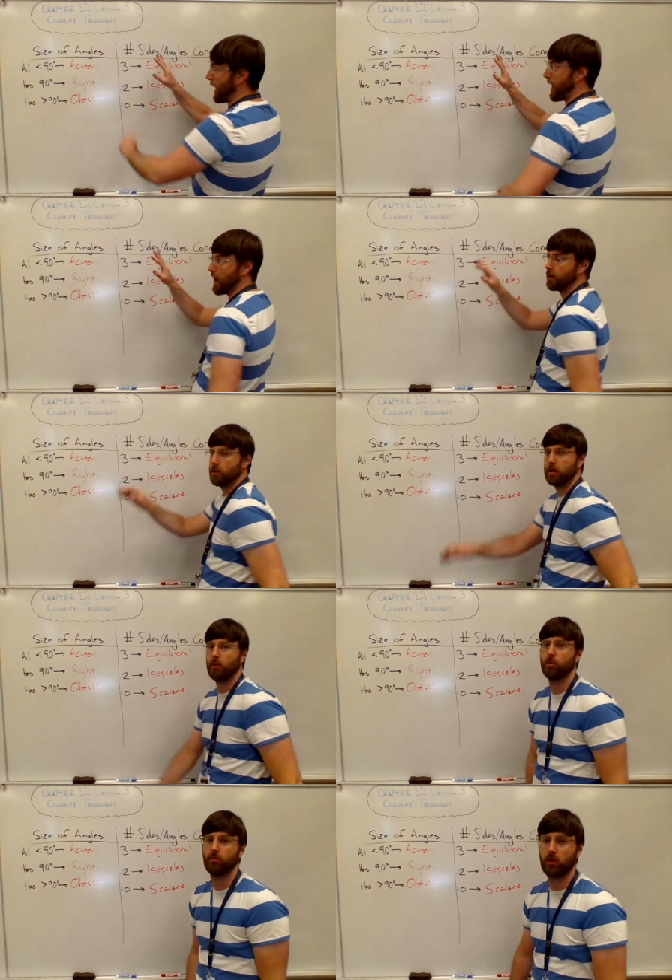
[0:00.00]
and the
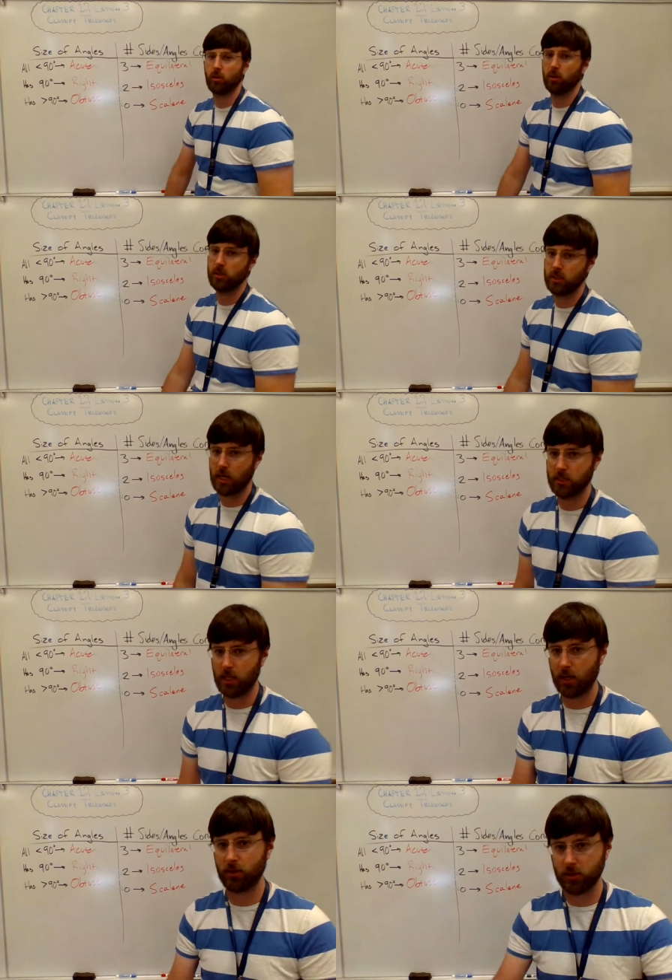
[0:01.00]
number of congruent sides and
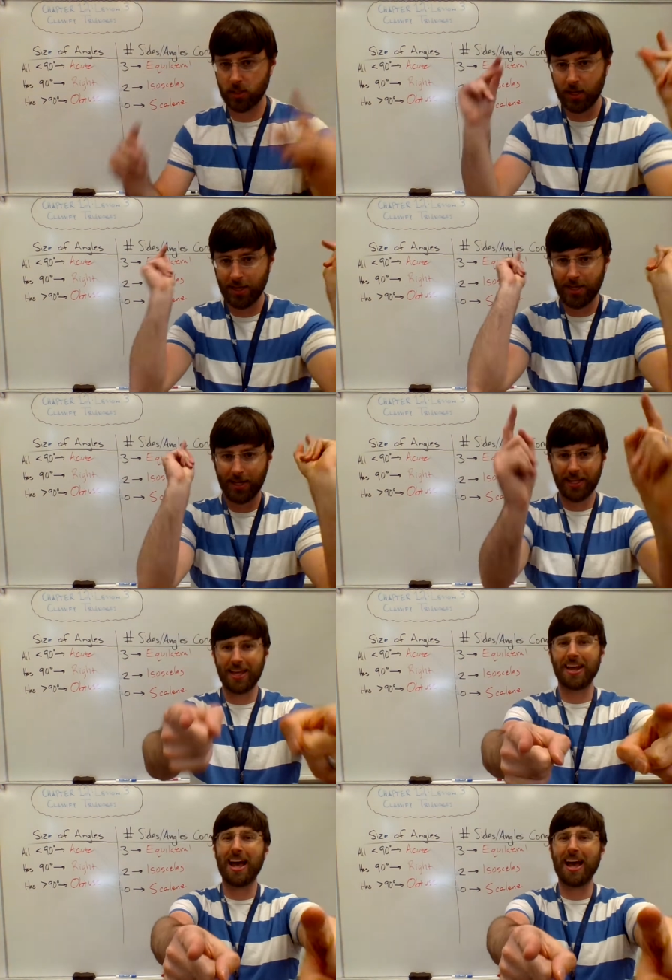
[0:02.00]
angles. Get it,